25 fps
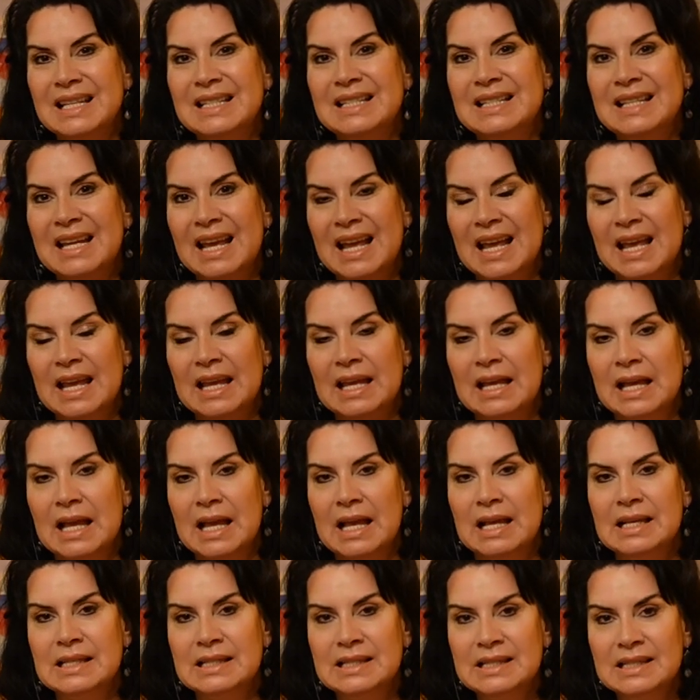day,
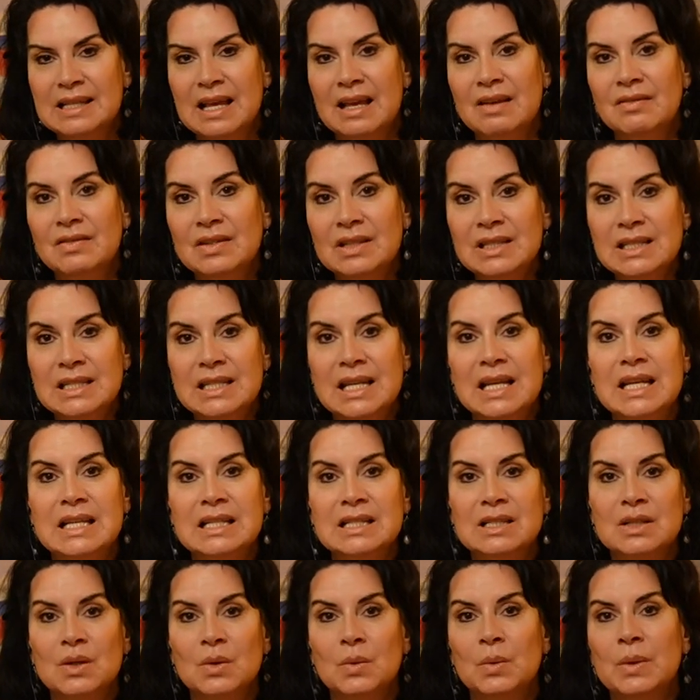seven
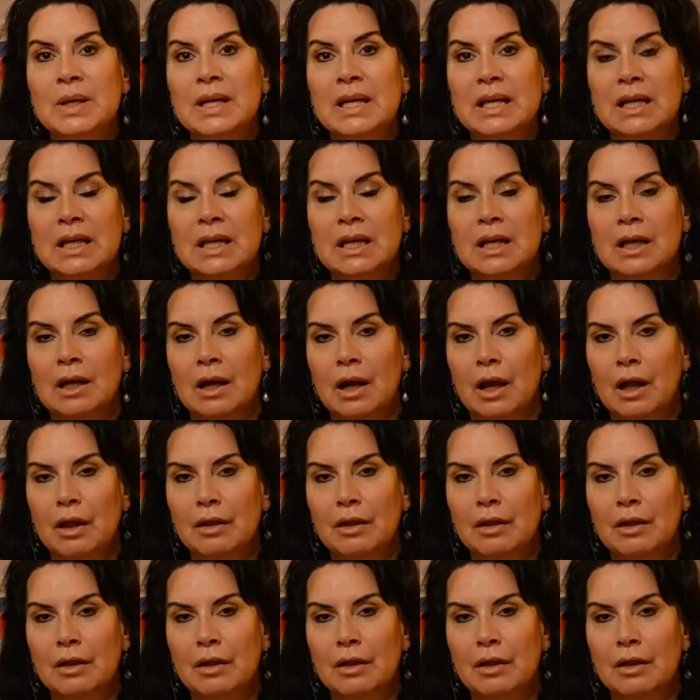days a week,